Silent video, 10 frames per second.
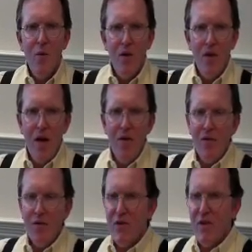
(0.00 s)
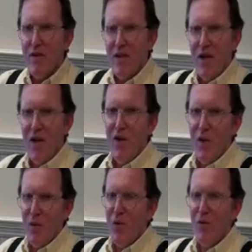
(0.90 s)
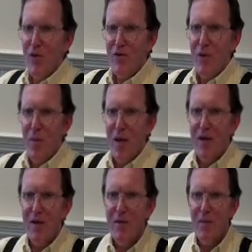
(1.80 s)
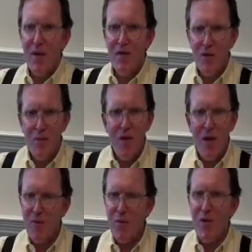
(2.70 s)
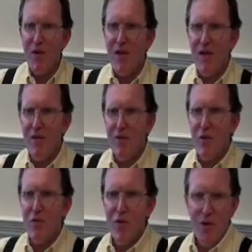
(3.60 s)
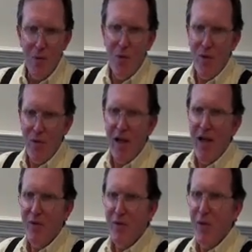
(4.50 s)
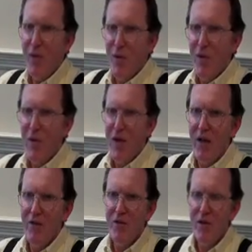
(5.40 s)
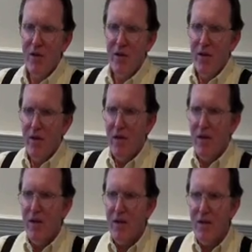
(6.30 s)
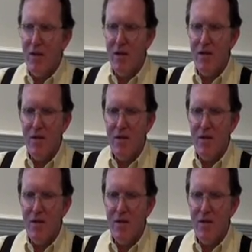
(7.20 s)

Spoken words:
Well, obviously, the younger the roof is, the better. But sometimes we're looking at roofs that are more than halfway through their lives, and